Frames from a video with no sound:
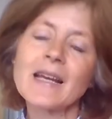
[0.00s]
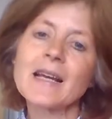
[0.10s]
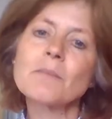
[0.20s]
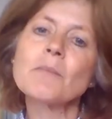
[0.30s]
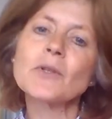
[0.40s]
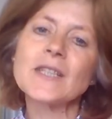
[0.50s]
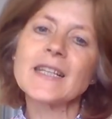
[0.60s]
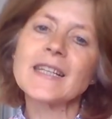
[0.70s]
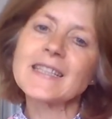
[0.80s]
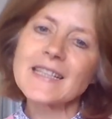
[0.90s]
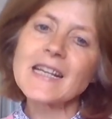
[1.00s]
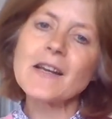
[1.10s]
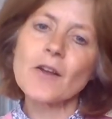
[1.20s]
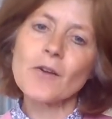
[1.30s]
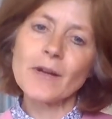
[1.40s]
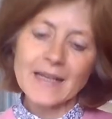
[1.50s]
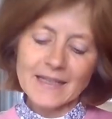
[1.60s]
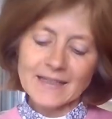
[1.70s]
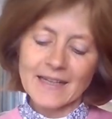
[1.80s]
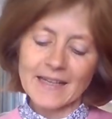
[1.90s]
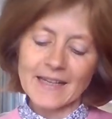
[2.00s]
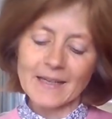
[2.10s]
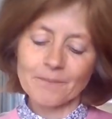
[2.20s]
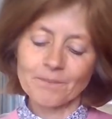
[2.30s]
at Monte Cassino in Italy.